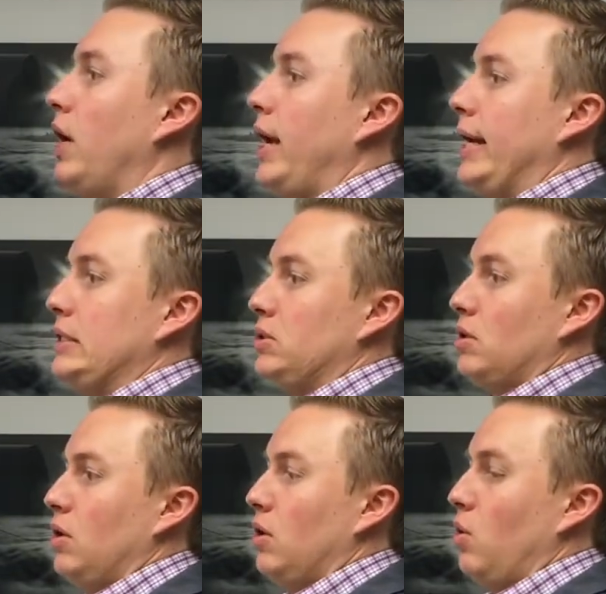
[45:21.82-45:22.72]
is
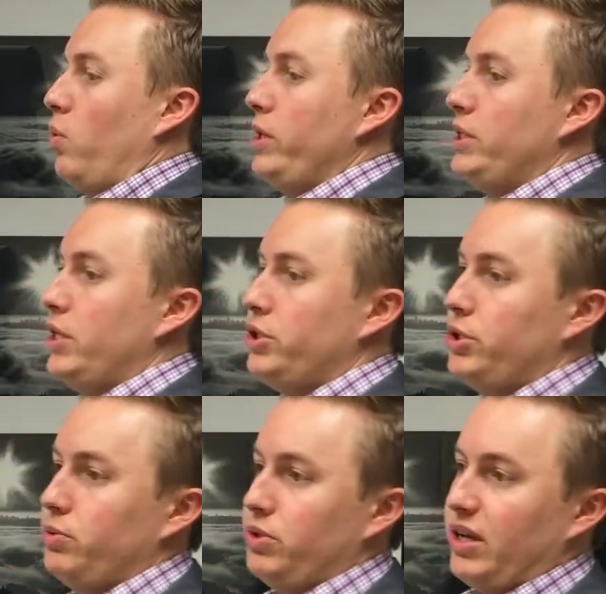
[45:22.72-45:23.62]
we teach
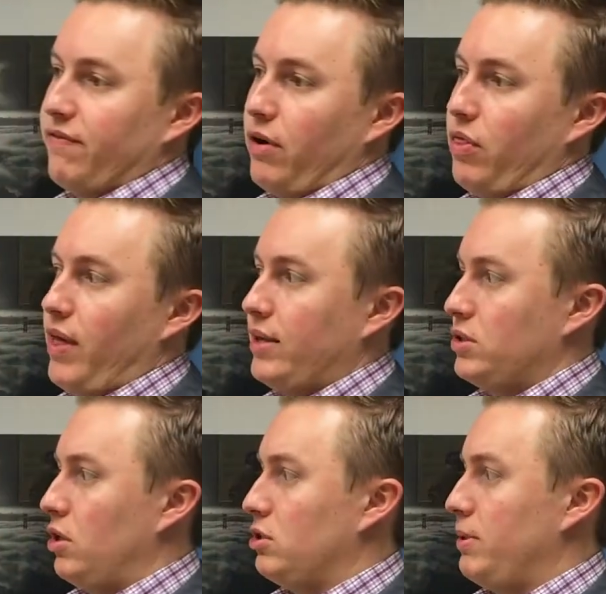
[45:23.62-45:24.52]
you different things
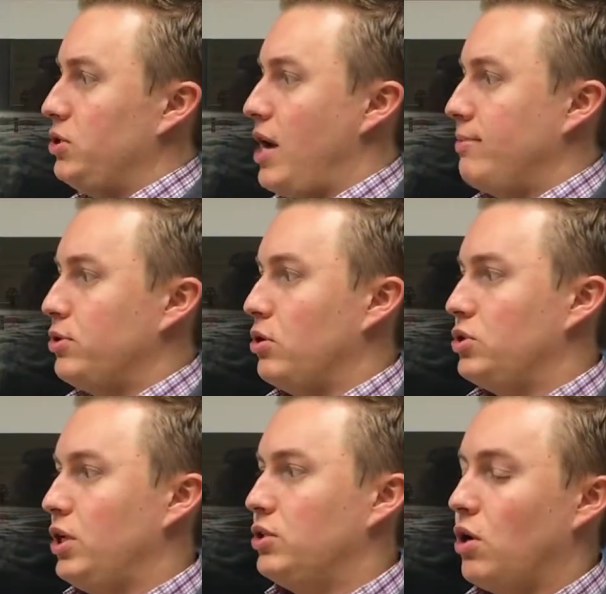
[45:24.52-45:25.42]
at Ultimate Job
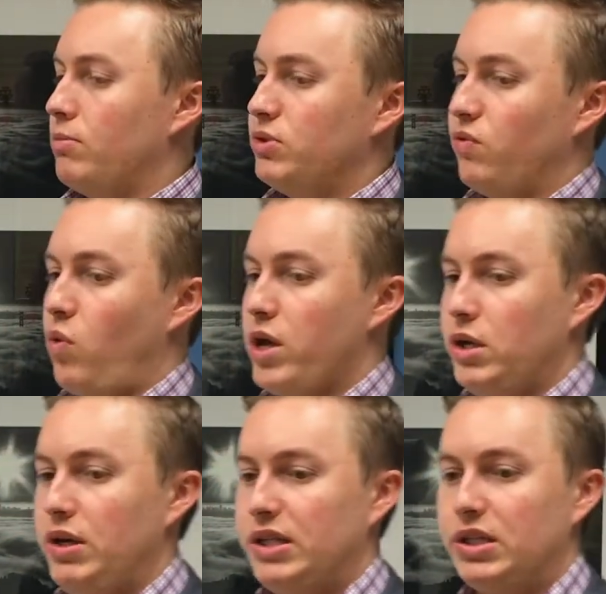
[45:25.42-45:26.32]
Search in terms of what
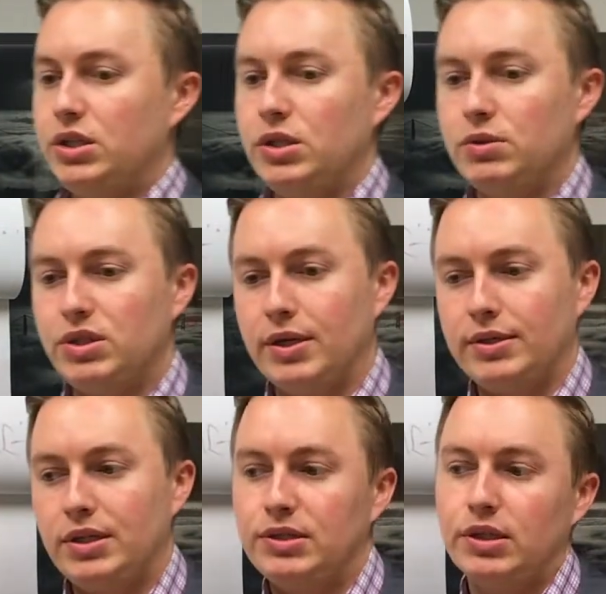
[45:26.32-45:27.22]
you need to do
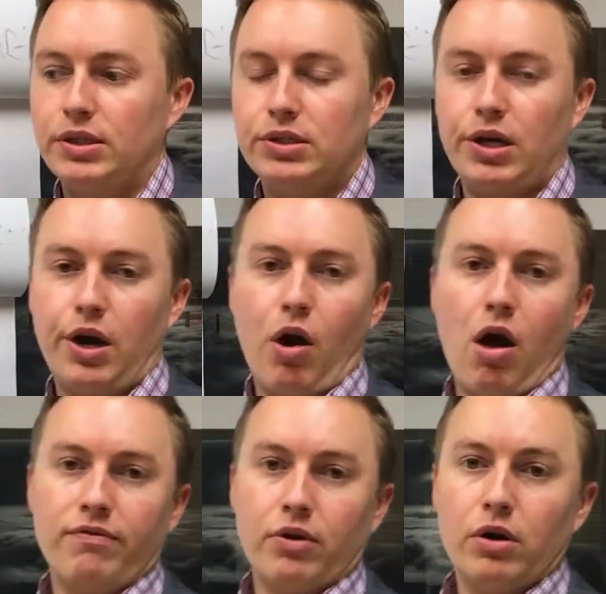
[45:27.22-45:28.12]
to solicit an
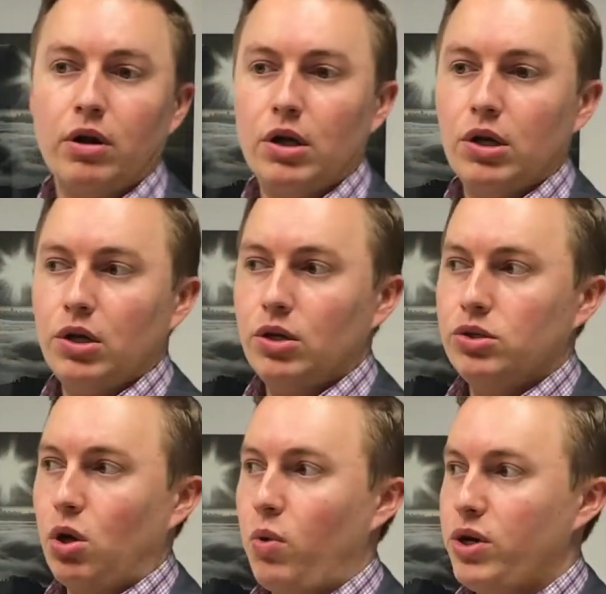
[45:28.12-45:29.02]
offer.
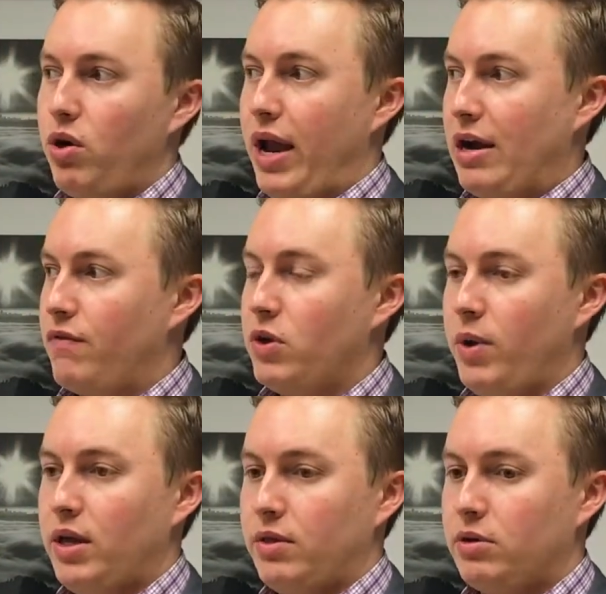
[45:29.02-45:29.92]
So when you're
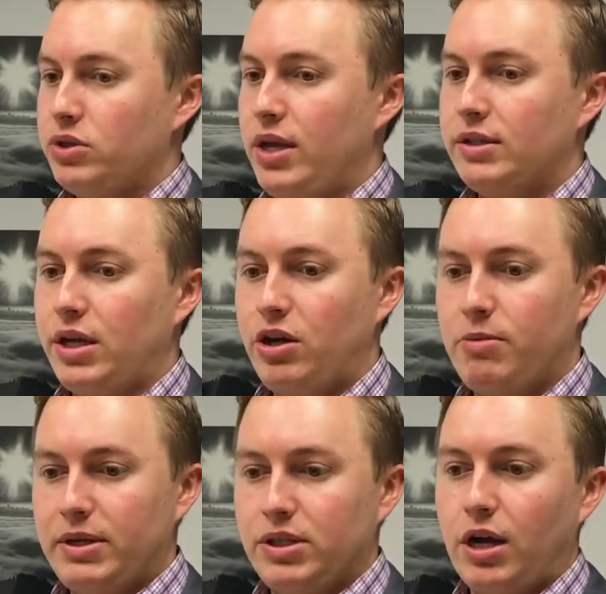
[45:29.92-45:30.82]
interviewing, there's things that you need
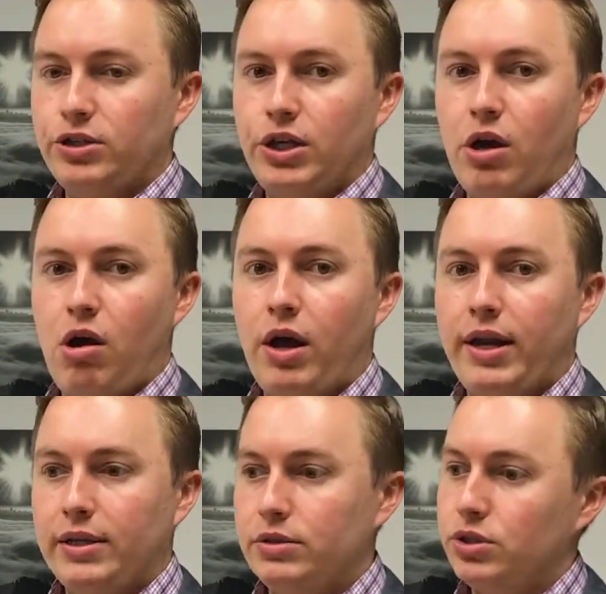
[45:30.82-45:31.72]
to be touching on
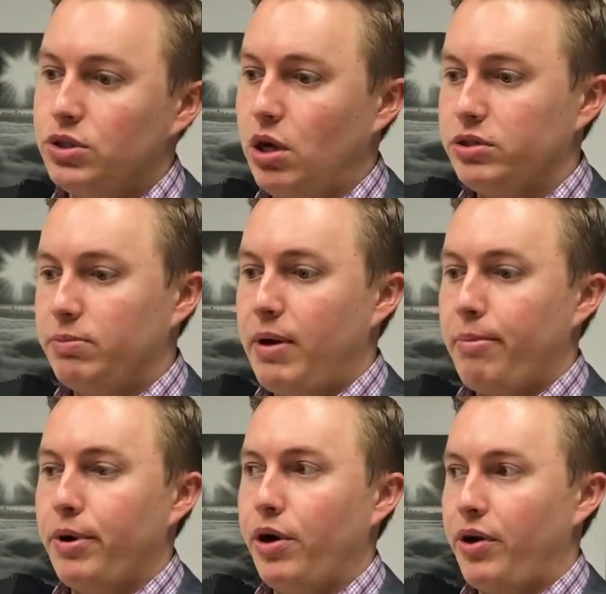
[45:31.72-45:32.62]
and just salt and
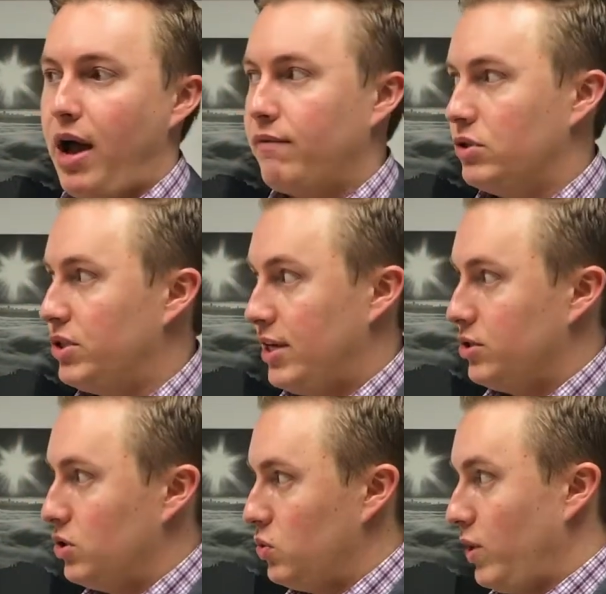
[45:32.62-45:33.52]
peppering your
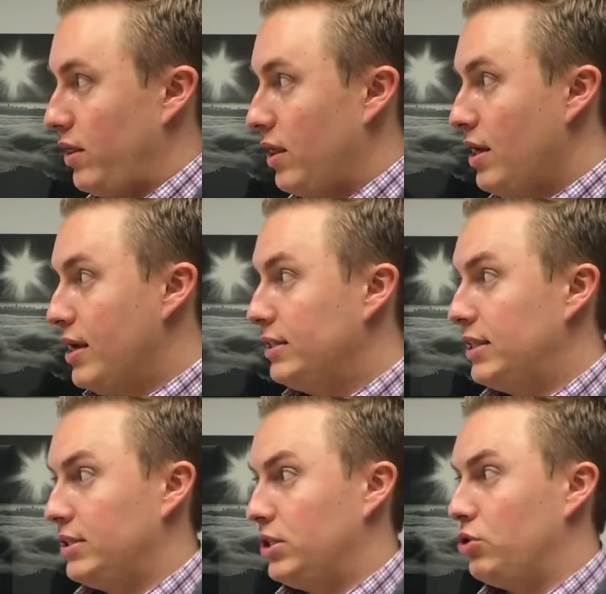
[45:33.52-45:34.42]
conversations with
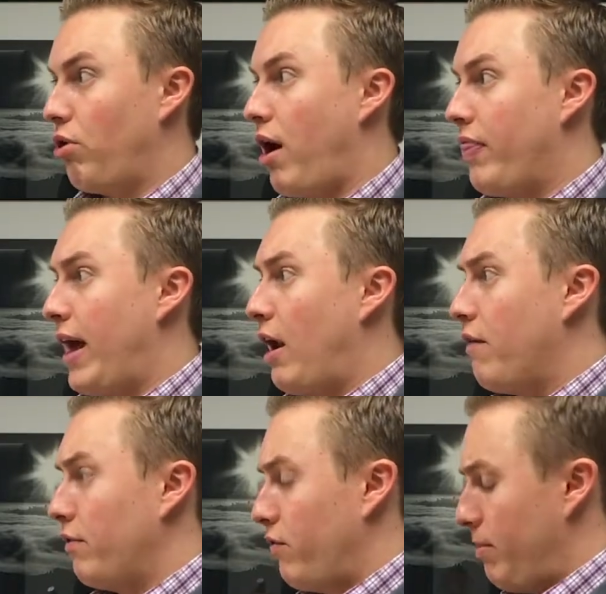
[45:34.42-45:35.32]
to draw out that
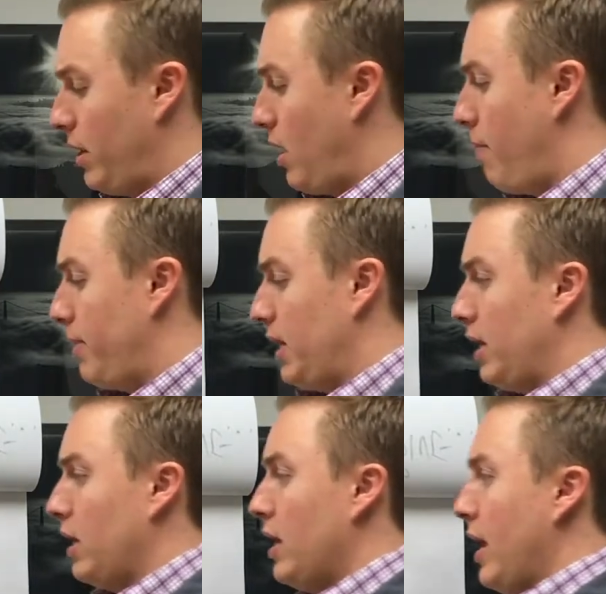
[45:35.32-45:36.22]
offer from the
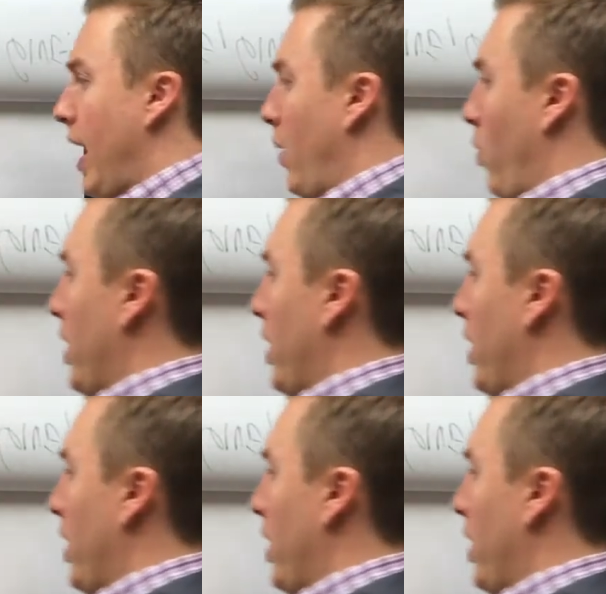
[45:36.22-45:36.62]
company. And